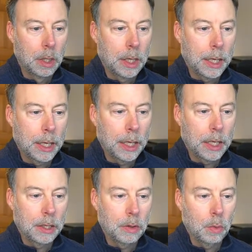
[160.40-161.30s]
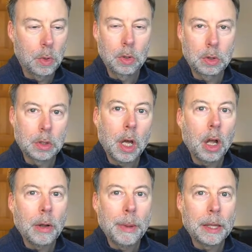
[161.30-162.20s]
And we'll
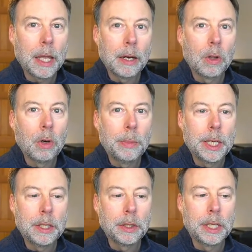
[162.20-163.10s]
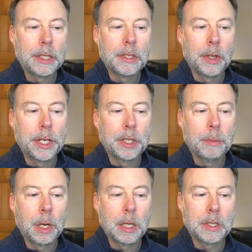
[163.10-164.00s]
talk about that a little bit during the installation
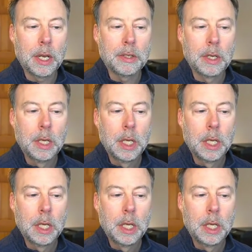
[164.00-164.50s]
process.